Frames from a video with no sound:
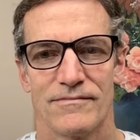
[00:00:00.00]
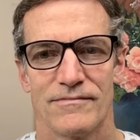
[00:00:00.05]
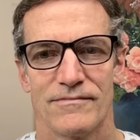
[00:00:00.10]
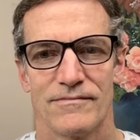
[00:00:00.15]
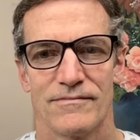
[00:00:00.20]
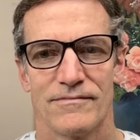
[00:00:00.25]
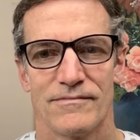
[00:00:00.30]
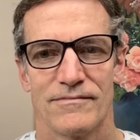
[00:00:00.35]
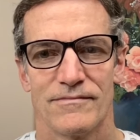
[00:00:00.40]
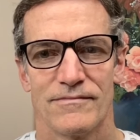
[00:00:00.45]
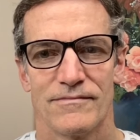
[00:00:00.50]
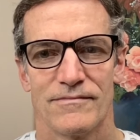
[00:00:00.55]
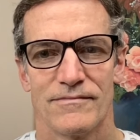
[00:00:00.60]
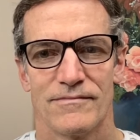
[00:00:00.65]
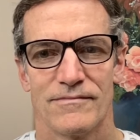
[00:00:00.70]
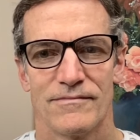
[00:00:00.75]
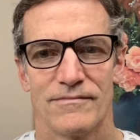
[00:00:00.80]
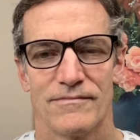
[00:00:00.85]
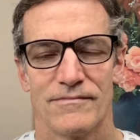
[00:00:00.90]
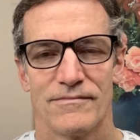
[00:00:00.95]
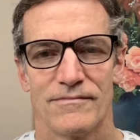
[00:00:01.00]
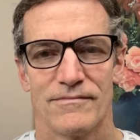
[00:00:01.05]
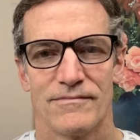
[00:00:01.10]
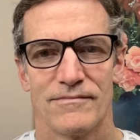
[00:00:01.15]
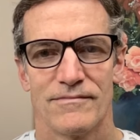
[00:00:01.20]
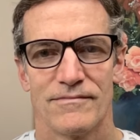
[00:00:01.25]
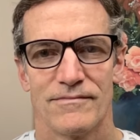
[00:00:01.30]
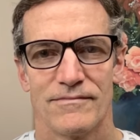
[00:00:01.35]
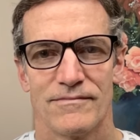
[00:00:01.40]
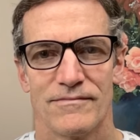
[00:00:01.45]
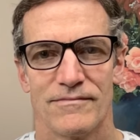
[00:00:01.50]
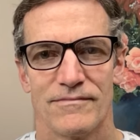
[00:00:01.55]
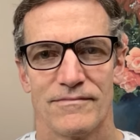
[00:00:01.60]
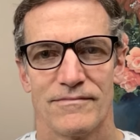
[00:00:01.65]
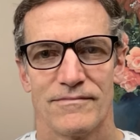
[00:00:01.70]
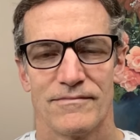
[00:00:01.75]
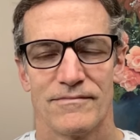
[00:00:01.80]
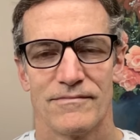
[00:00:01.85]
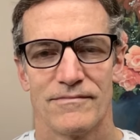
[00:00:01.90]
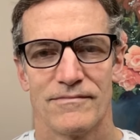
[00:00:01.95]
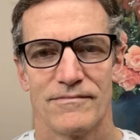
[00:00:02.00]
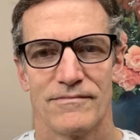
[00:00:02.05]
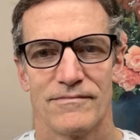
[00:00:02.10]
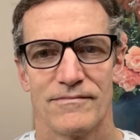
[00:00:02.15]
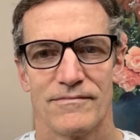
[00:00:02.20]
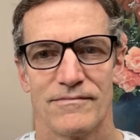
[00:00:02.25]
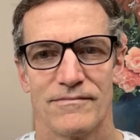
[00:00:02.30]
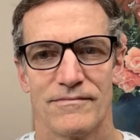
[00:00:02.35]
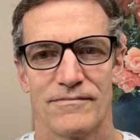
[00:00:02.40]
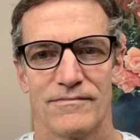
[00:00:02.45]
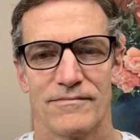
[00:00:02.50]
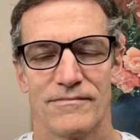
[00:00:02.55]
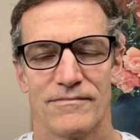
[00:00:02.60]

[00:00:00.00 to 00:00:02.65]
[no speech]